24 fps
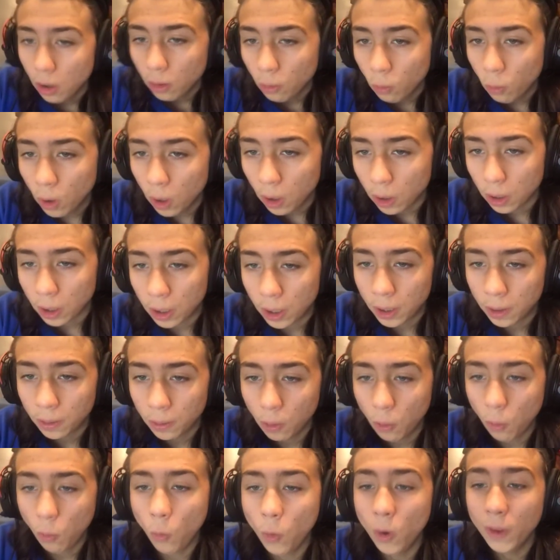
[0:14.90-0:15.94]
Well,
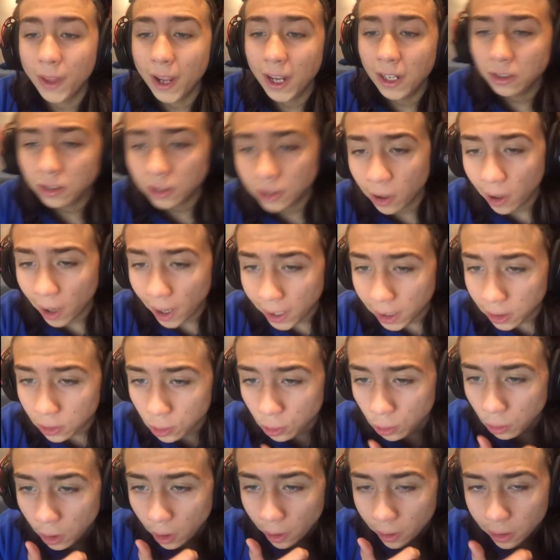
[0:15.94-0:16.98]
when I try
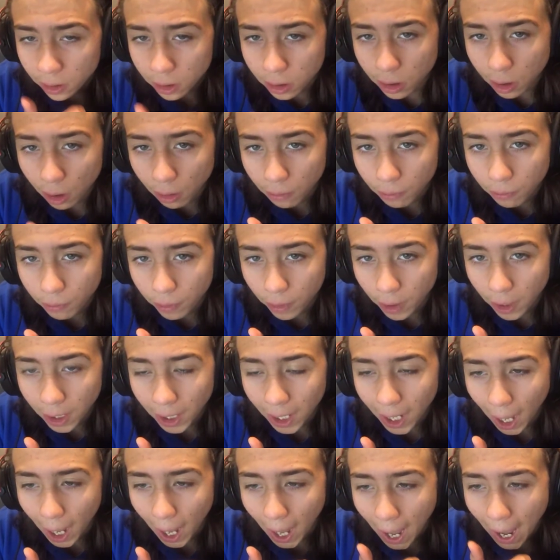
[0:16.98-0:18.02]
to learn
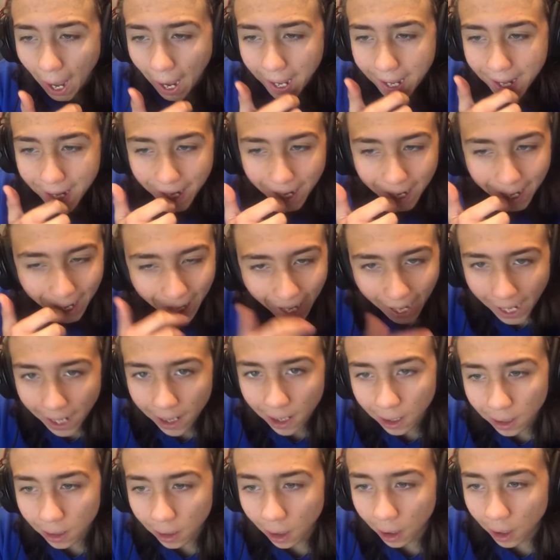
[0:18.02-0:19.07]
something, I
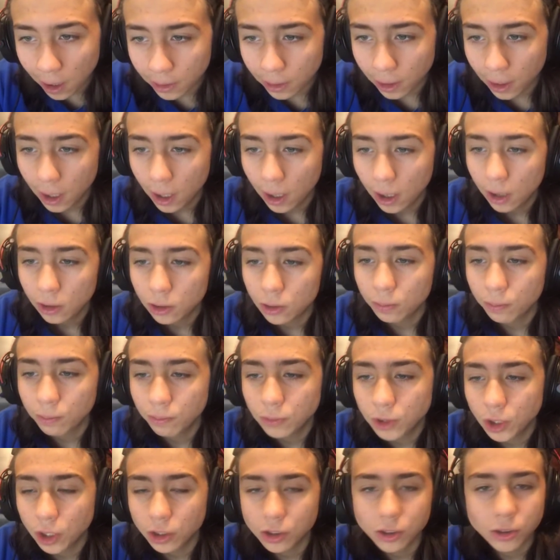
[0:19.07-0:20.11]
hate a lot
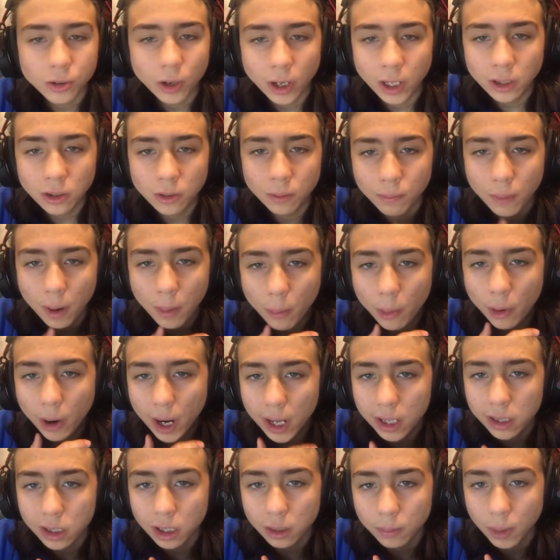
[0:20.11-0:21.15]
to just trying to
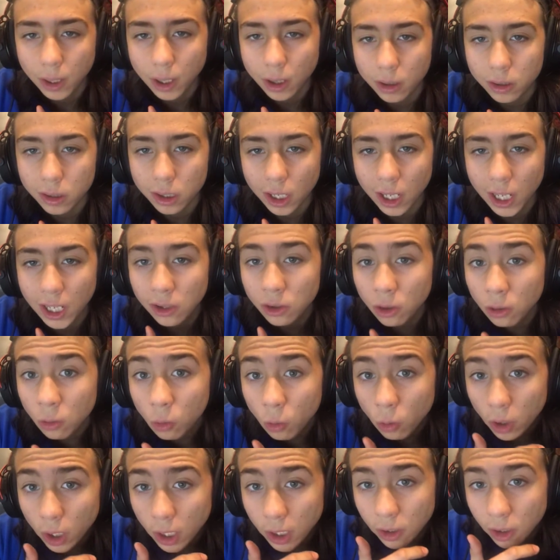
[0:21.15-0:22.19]
memorize it because it
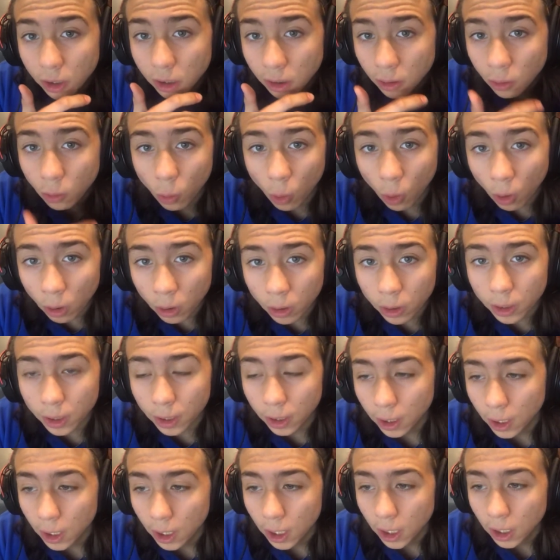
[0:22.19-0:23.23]
doesn't
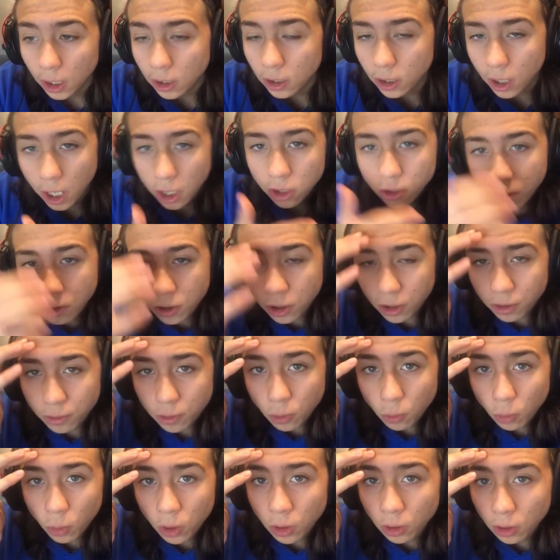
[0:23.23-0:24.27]
work.
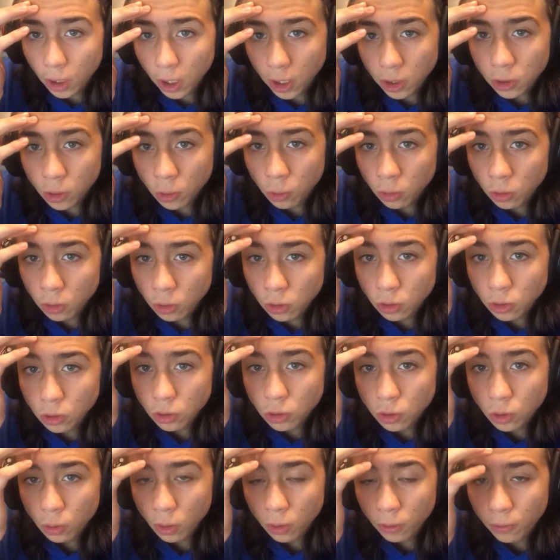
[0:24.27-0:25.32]
You
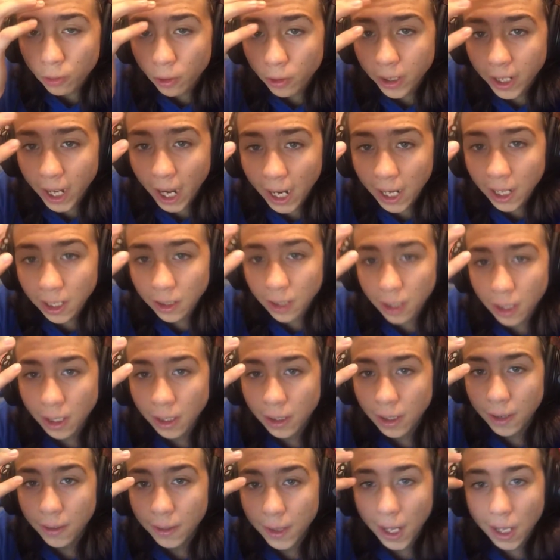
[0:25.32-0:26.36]
will forget it
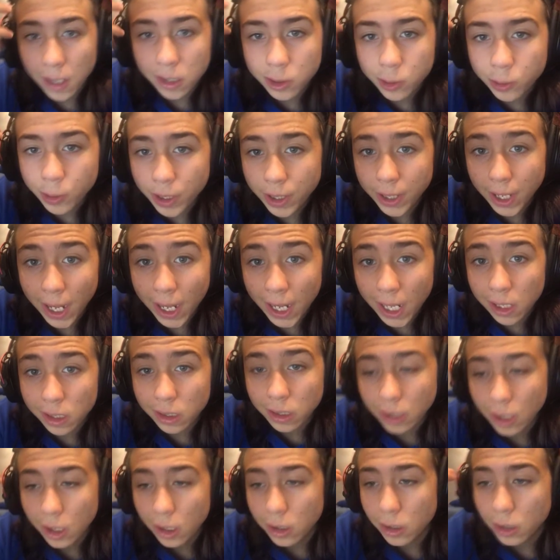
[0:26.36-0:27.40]
in the next 3
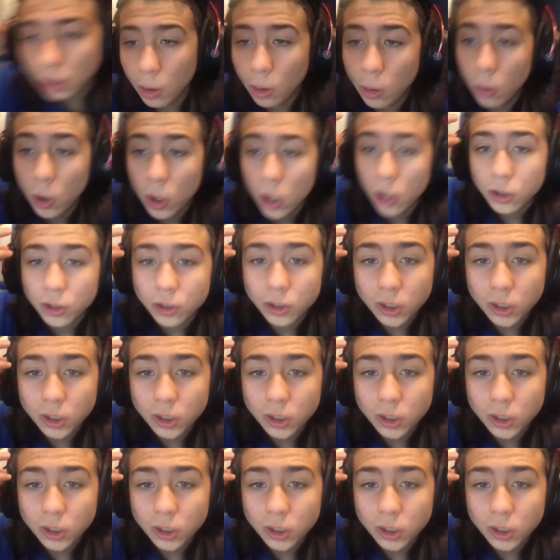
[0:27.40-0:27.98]
days. So